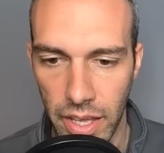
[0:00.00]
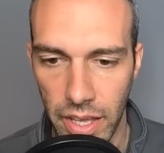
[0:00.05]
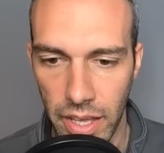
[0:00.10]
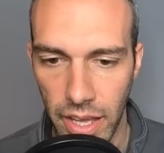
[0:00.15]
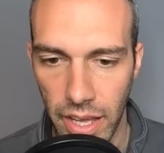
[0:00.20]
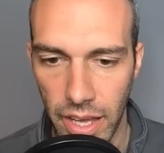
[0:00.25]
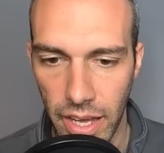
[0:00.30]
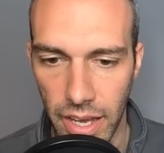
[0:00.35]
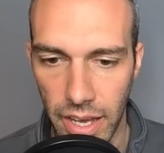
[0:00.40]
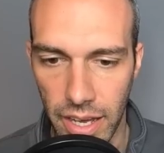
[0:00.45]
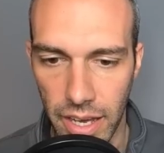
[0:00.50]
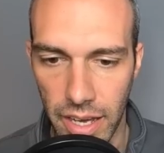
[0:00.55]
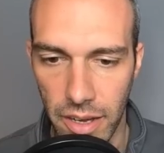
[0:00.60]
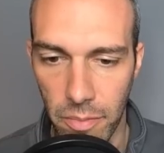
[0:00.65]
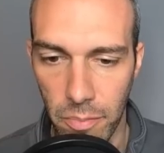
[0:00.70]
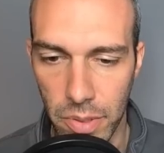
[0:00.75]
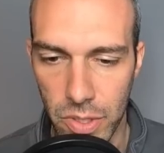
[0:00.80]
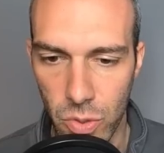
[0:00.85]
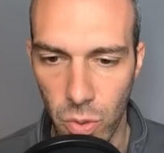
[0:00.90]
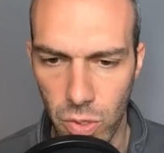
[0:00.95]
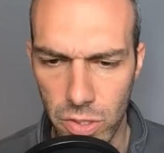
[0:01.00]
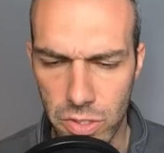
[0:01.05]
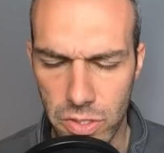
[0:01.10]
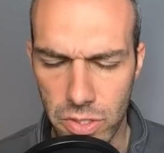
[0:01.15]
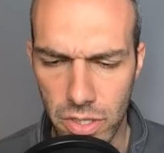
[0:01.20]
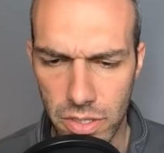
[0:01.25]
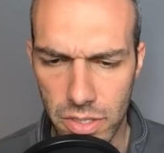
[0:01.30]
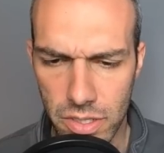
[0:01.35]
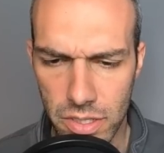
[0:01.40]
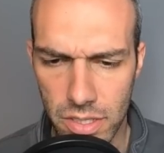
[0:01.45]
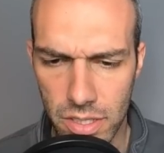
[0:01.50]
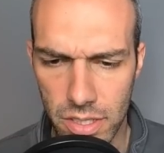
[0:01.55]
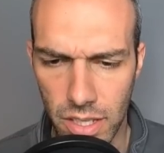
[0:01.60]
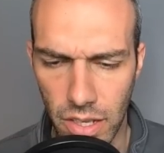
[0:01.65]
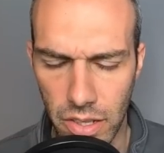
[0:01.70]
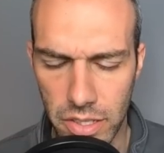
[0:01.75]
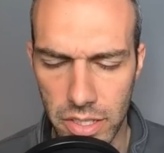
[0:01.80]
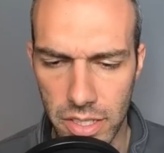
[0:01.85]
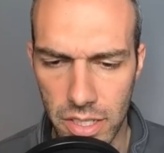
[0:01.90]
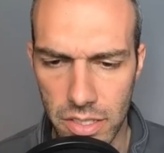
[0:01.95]
But Torch Song not
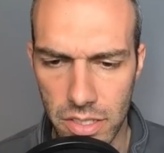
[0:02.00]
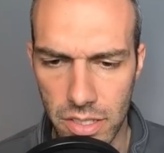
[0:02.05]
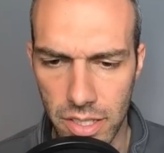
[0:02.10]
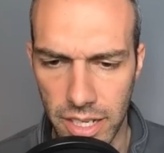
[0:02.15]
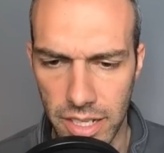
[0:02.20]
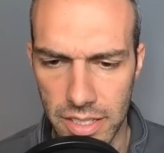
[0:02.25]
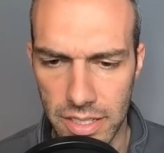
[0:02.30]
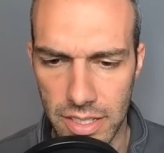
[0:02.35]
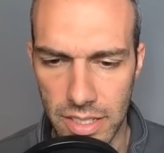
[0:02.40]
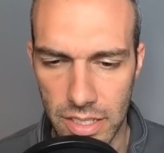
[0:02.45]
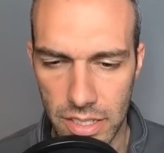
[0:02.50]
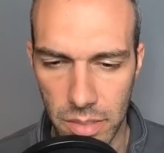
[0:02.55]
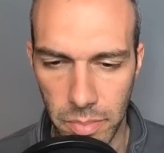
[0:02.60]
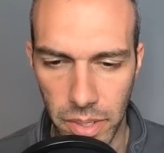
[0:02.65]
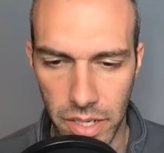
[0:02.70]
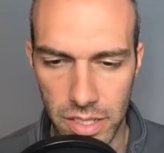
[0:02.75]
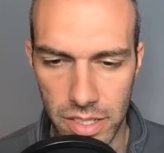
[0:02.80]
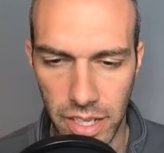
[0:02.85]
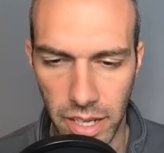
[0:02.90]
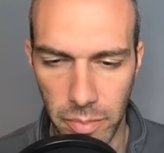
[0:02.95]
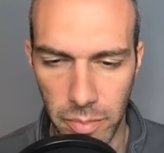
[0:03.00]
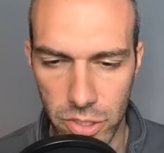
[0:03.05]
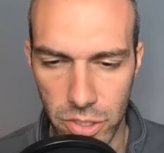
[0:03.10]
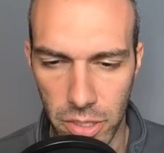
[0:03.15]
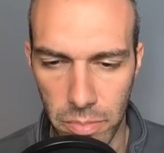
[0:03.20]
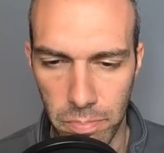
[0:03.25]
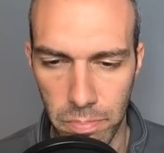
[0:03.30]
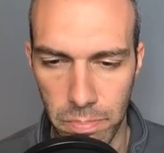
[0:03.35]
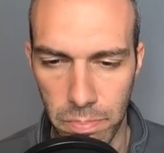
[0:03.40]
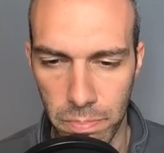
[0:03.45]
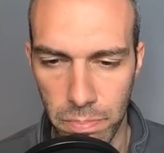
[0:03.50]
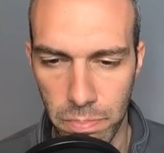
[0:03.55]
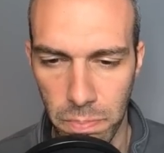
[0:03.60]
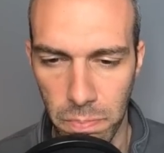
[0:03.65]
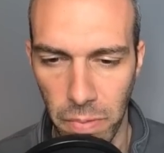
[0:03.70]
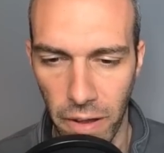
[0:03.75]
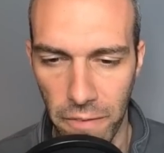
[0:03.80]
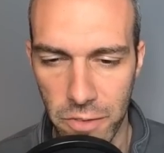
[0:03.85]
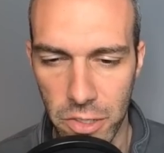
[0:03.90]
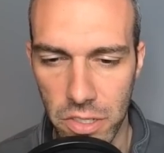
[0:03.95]
only does like decent amount of damage, it
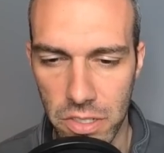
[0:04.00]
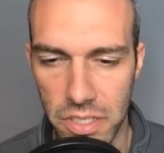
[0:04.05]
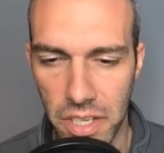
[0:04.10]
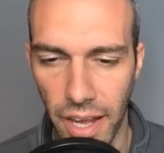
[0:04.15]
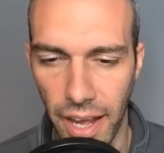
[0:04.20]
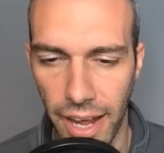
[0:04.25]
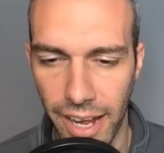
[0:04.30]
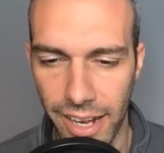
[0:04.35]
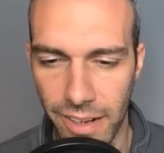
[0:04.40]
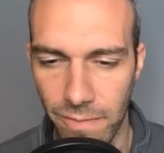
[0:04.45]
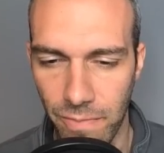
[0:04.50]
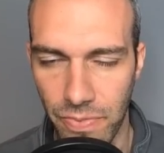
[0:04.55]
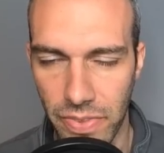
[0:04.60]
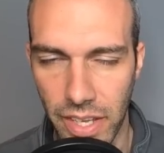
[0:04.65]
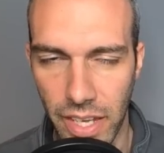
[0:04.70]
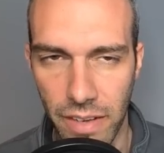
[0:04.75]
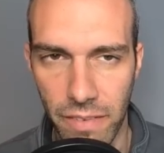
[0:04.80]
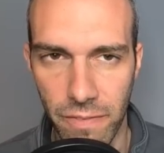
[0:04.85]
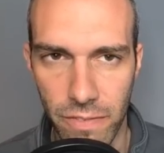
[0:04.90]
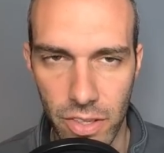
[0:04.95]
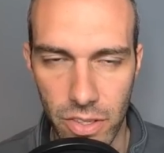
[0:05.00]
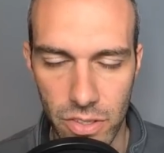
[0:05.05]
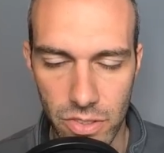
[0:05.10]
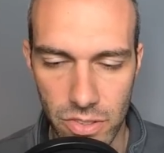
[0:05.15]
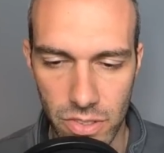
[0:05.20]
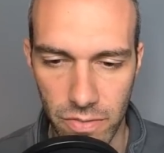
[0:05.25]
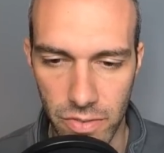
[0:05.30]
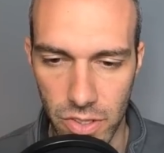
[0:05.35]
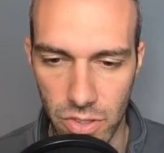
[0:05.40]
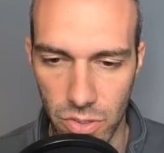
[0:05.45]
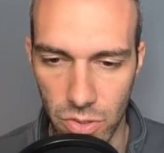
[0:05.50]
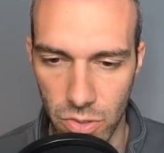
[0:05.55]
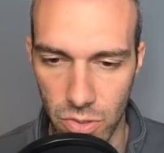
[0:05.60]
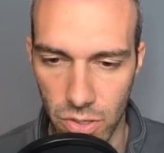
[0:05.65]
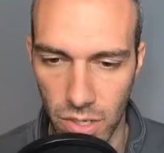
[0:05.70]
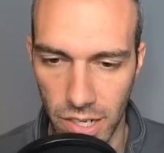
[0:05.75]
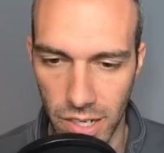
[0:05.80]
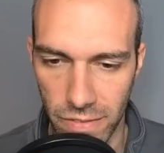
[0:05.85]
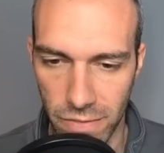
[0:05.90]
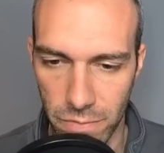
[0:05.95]
buffs your attack. And for those of you who
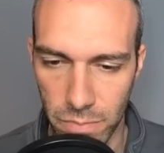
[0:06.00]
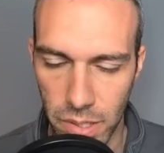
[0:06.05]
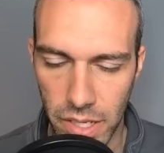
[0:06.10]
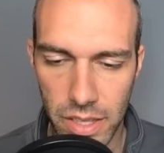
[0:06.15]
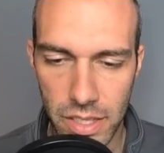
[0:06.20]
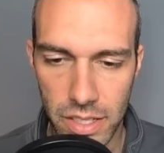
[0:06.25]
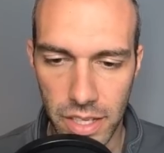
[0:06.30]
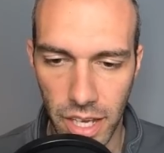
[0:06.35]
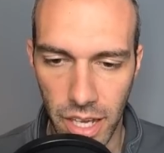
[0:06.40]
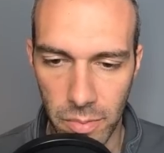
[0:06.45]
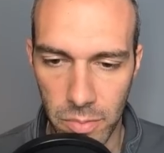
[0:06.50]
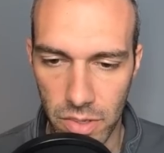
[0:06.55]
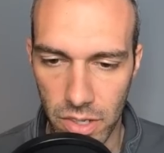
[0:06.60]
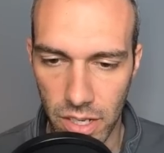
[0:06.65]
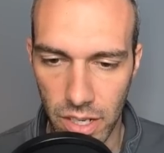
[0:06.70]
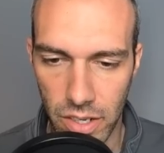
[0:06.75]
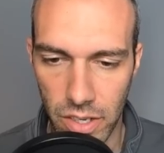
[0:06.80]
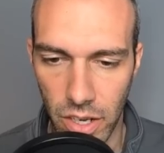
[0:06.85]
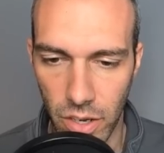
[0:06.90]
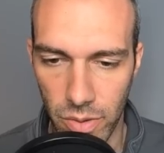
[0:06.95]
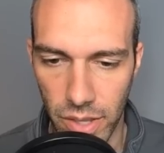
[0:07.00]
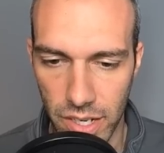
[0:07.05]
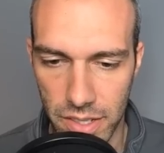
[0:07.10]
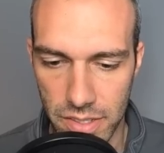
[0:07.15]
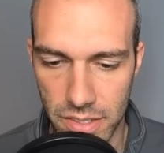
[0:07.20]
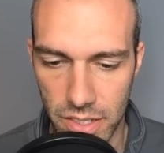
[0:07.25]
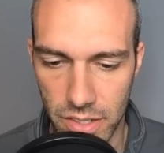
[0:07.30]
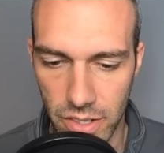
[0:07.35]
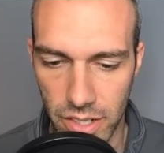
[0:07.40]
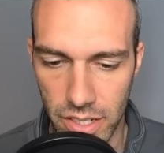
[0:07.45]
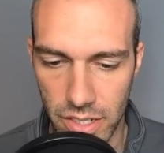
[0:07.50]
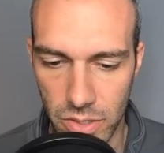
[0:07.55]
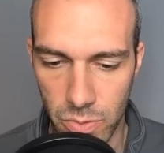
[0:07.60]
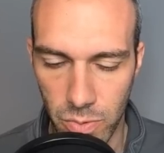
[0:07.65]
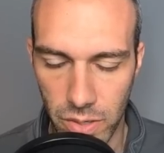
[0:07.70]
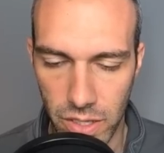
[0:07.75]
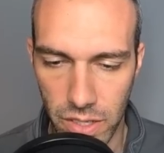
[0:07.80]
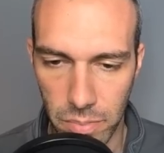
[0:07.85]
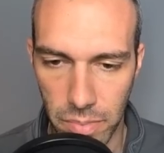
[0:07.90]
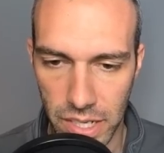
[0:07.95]
have played the game, you know that Incinerate is one
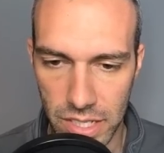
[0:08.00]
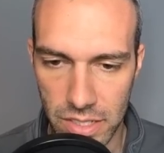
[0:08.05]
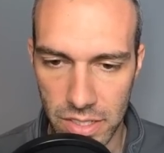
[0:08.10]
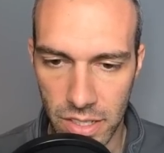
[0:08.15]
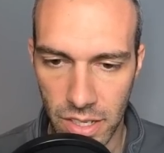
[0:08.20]
of the best